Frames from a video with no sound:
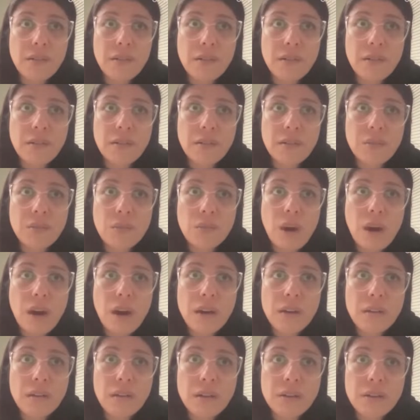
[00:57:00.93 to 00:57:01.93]
her
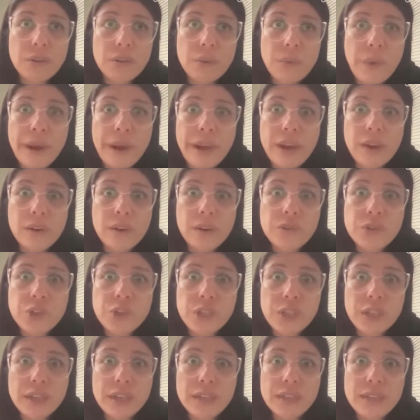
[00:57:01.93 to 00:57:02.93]
walk along the way or if
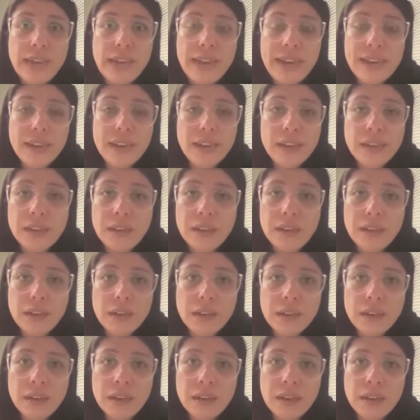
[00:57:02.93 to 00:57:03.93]
she got taken,
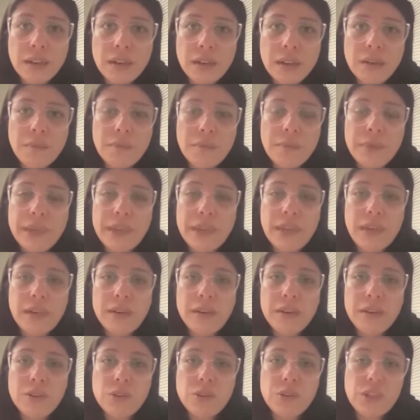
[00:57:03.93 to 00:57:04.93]

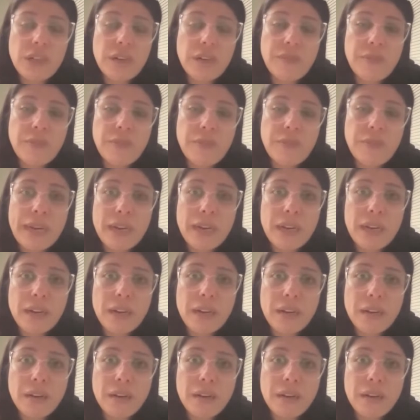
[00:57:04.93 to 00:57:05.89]
but she never made it.